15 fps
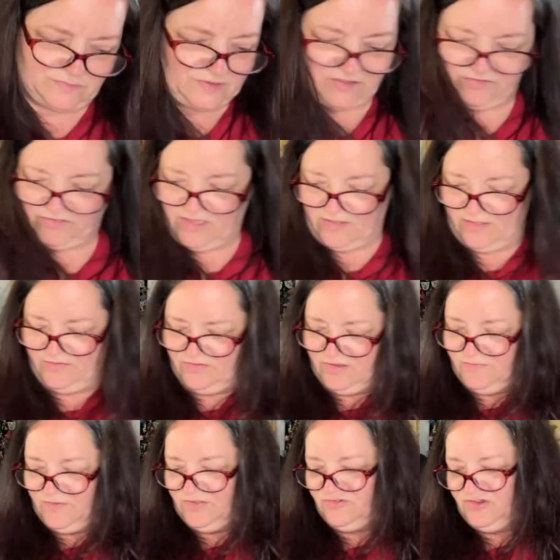let's
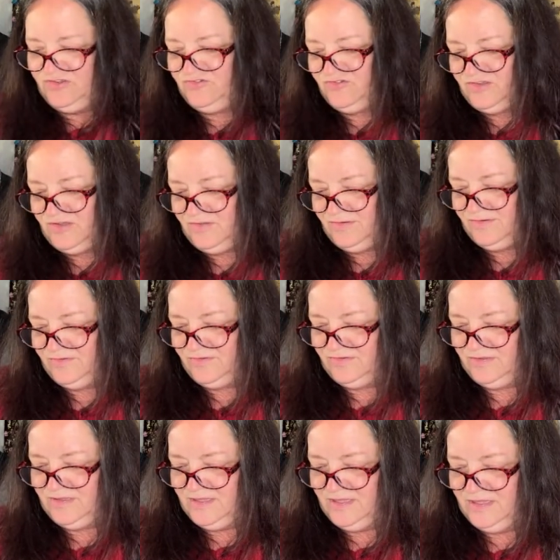see if it changed colors.
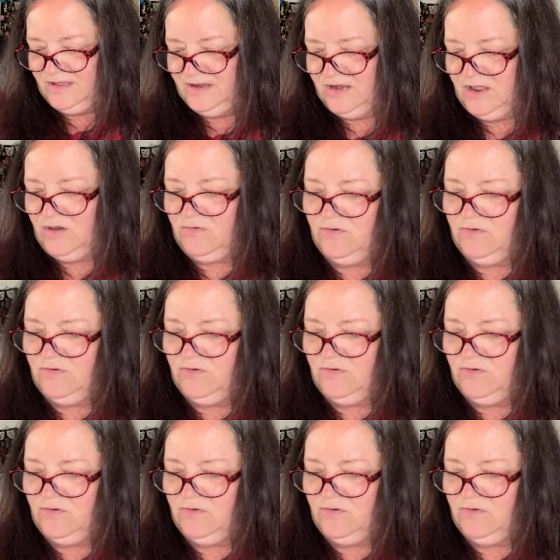No.